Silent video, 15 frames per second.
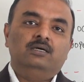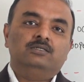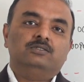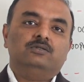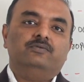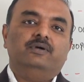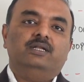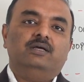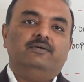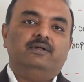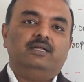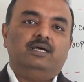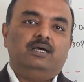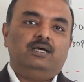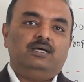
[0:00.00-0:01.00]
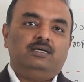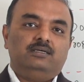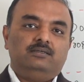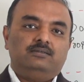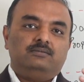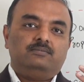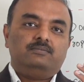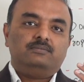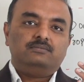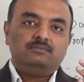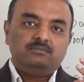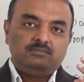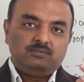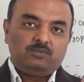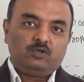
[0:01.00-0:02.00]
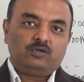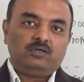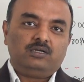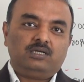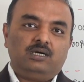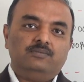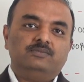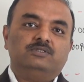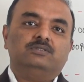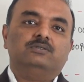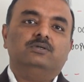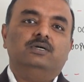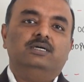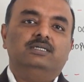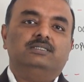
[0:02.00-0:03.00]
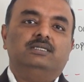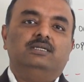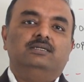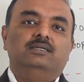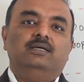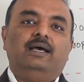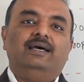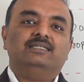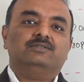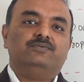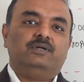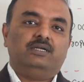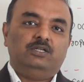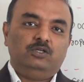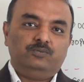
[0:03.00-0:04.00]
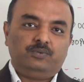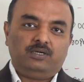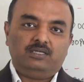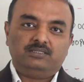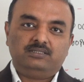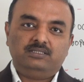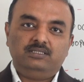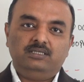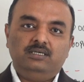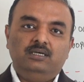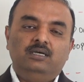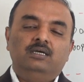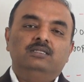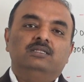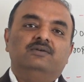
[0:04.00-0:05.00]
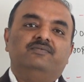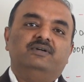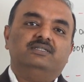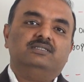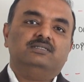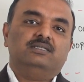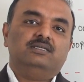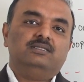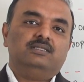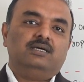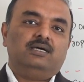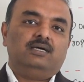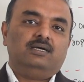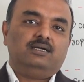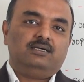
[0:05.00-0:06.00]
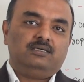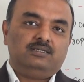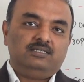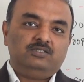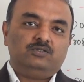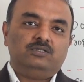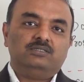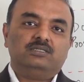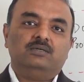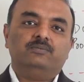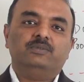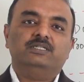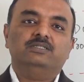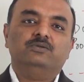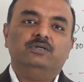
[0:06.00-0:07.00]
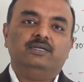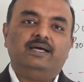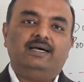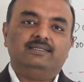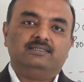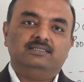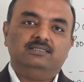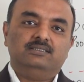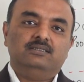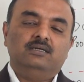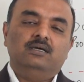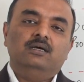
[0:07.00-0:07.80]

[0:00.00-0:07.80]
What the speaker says: So whenever a broker comes to us and asks for a new policy, the first thing the insurance company is going to ask is,